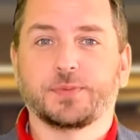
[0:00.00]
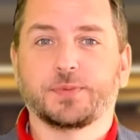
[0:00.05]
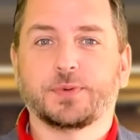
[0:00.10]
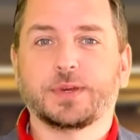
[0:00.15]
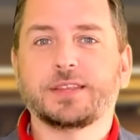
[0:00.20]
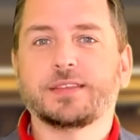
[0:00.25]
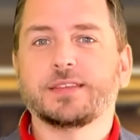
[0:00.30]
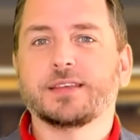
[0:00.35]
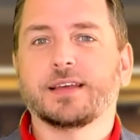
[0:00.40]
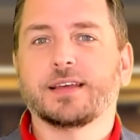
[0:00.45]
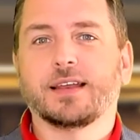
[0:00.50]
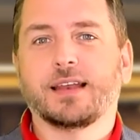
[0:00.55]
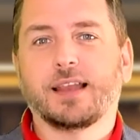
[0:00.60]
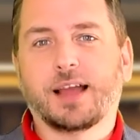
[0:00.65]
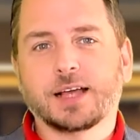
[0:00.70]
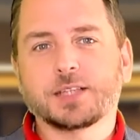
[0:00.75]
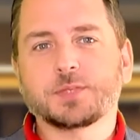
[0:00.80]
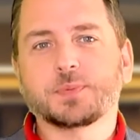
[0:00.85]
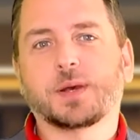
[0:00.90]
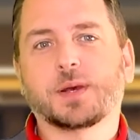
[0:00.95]
With
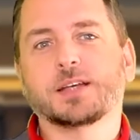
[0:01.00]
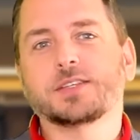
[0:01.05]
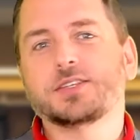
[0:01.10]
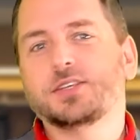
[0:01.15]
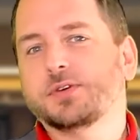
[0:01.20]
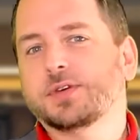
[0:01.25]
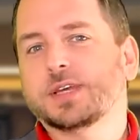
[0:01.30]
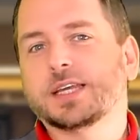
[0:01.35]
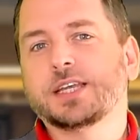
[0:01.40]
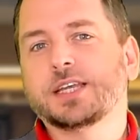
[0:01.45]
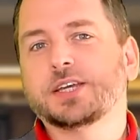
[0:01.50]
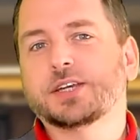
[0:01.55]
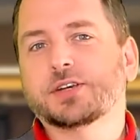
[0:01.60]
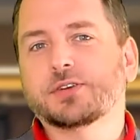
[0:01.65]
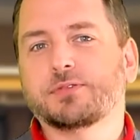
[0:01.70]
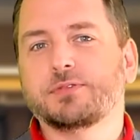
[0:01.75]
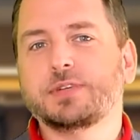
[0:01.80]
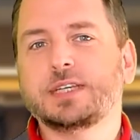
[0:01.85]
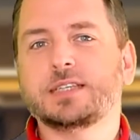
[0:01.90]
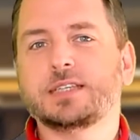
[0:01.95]
LastPass, you can
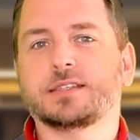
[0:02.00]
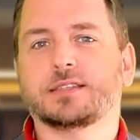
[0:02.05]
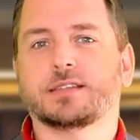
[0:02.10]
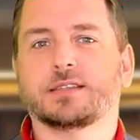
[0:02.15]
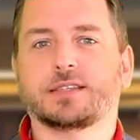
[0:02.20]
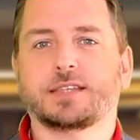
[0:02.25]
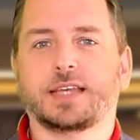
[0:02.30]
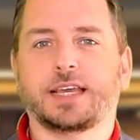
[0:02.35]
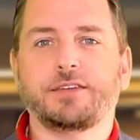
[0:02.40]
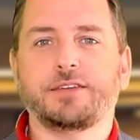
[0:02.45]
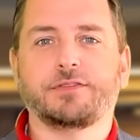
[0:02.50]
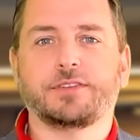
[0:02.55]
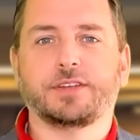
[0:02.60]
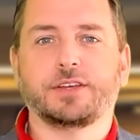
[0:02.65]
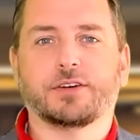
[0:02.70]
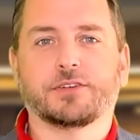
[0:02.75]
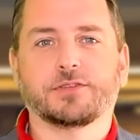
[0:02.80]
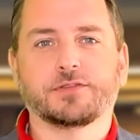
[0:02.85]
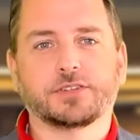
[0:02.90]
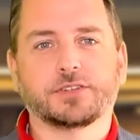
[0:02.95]
increase the
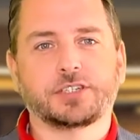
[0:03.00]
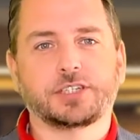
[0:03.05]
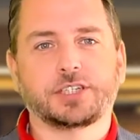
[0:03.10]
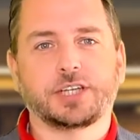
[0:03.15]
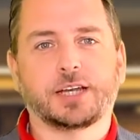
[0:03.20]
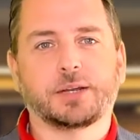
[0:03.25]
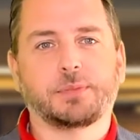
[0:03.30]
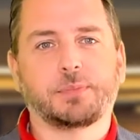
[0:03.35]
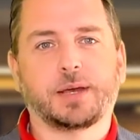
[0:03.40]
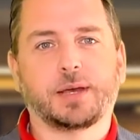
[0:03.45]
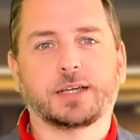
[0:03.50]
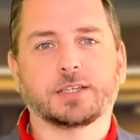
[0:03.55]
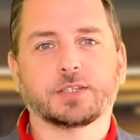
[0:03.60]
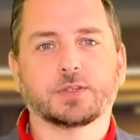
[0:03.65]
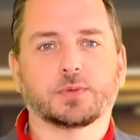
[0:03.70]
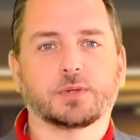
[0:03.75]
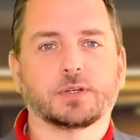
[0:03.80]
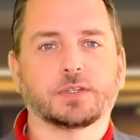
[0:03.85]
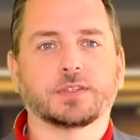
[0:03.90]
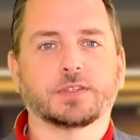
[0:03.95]
safety of the shared
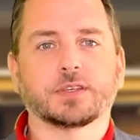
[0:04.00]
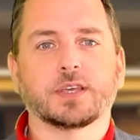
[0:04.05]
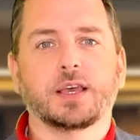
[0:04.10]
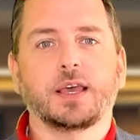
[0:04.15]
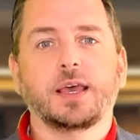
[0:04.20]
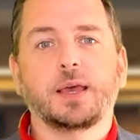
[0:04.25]
passwords